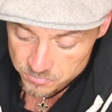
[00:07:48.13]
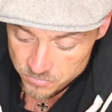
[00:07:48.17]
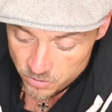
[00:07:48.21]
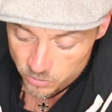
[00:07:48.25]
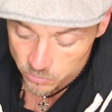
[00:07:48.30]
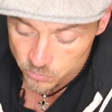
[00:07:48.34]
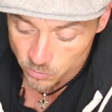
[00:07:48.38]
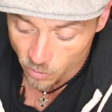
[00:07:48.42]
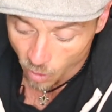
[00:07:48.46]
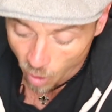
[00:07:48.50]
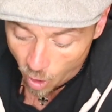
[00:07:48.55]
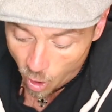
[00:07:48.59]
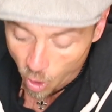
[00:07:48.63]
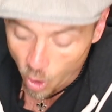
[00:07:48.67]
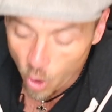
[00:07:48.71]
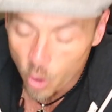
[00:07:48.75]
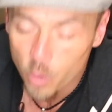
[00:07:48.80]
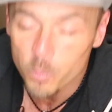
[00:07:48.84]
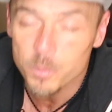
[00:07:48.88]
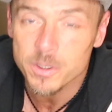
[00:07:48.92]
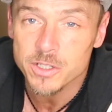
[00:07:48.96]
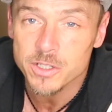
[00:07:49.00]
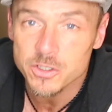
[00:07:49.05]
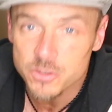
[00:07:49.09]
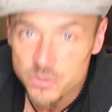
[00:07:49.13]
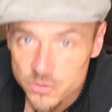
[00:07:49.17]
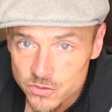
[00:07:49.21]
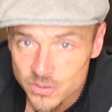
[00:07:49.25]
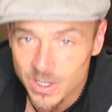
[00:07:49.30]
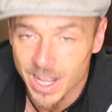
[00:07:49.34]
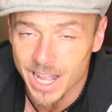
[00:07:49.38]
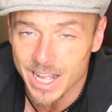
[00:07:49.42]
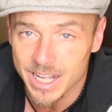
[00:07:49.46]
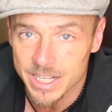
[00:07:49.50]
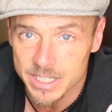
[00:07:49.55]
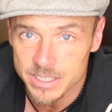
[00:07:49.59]
There's always
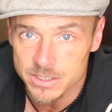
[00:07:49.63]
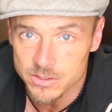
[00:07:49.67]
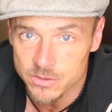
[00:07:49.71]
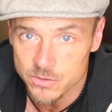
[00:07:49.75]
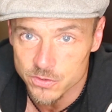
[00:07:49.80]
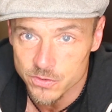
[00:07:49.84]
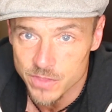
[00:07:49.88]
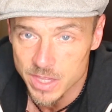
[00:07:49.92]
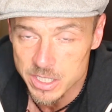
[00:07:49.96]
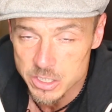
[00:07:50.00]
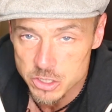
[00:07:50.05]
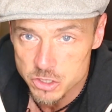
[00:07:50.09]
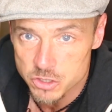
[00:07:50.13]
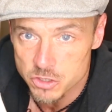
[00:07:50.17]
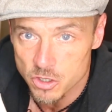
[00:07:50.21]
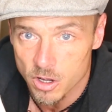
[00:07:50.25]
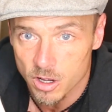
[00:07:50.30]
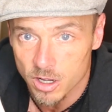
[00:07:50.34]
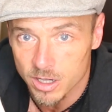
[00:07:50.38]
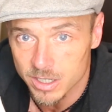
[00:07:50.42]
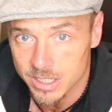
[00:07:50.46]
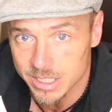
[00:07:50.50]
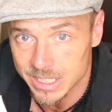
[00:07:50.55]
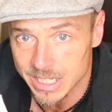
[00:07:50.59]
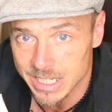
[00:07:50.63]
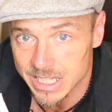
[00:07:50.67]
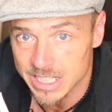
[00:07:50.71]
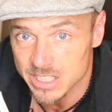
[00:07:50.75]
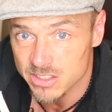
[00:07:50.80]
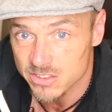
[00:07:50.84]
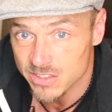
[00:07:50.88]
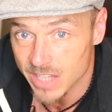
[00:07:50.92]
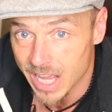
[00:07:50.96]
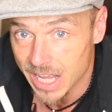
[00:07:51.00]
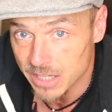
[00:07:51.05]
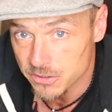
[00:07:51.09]
signs that your dog
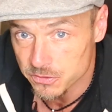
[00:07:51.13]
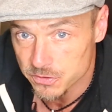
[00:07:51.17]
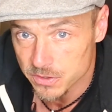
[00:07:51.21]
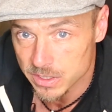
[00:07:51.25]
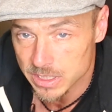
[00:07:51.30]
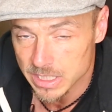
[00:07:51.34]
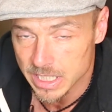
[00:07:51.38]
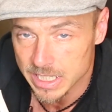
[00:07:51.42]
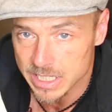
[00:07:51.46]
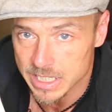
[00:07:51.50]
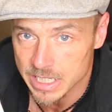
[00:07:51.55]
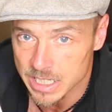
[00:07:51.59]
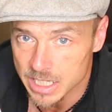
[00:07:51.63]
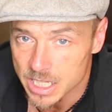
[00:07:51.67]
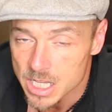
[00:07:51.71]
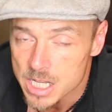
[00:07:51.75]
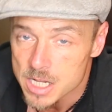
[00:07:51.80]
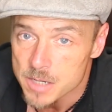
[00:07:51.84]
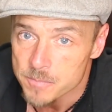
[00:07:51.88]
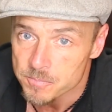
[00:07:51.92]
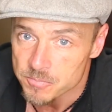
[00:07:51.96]
is escalating.